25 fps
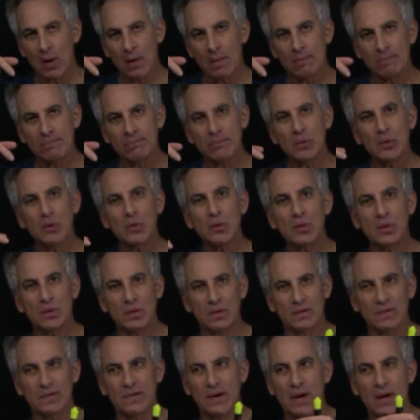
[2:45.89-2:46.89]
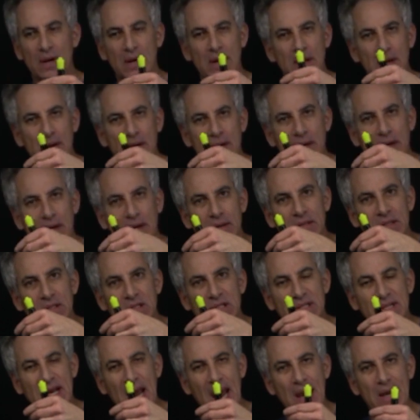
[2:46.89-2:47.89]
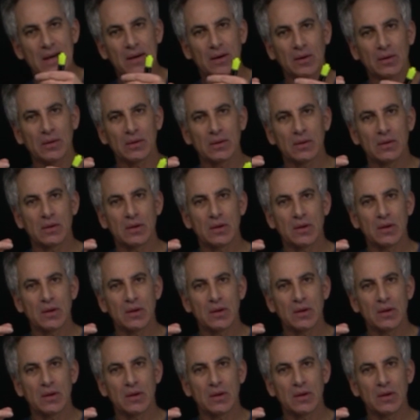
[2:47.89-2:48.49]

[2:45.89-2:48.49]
move the scale